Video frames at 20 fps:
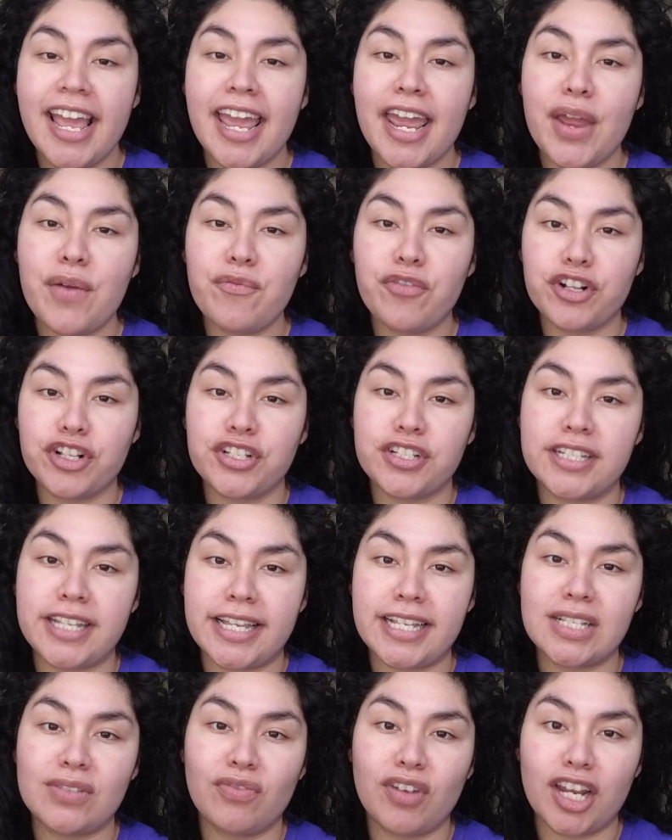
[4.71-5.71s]
and for
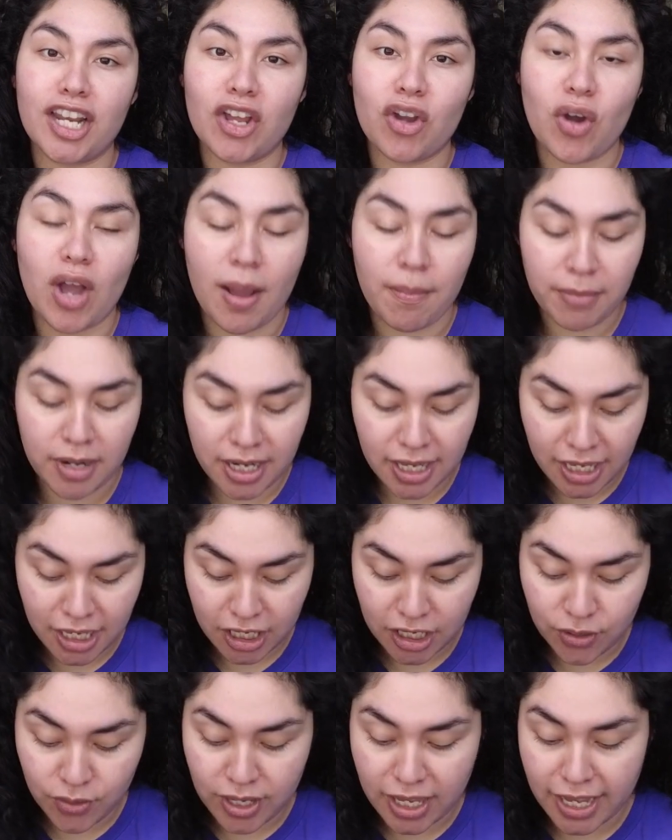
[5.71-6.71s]
today's video I'm gonna
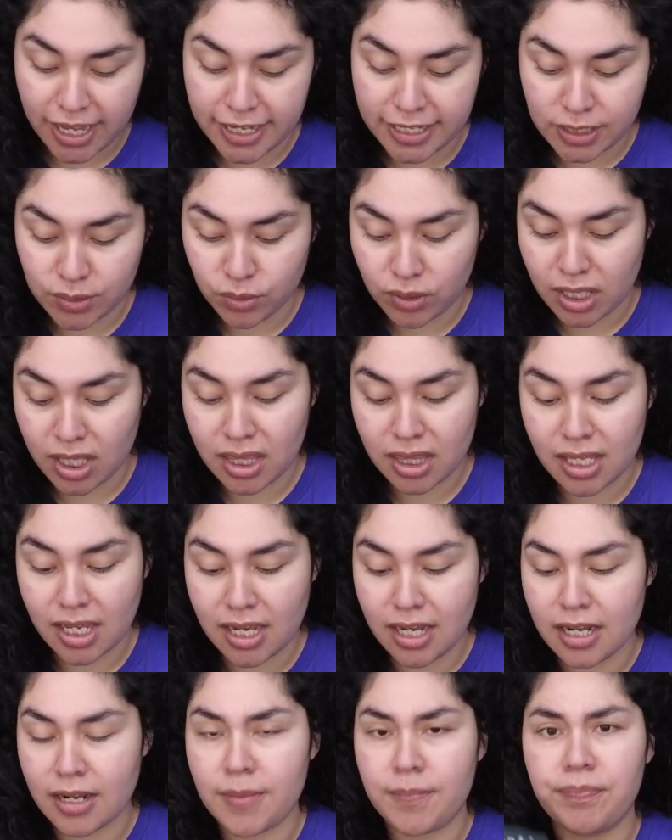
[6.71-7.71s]
hit you guys with
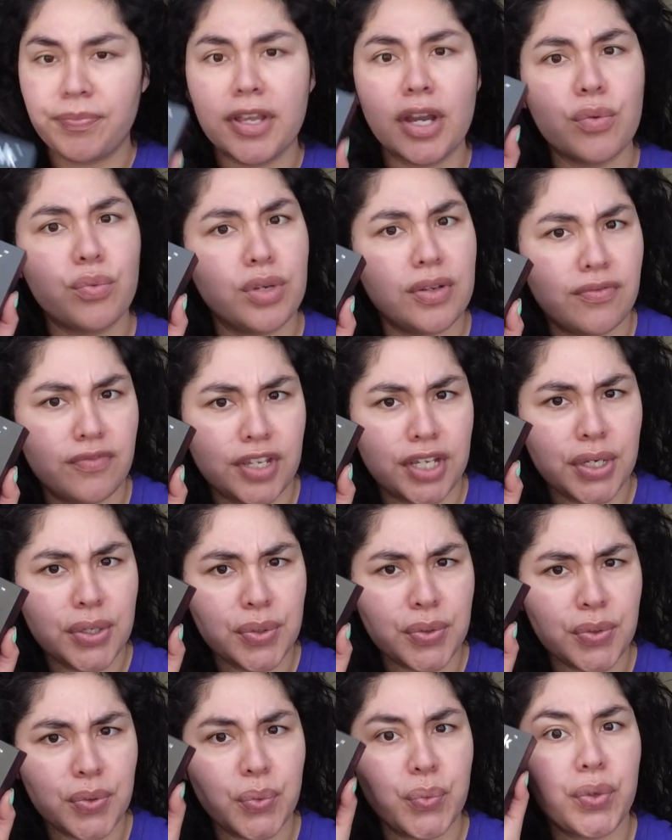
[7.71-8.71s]
a review.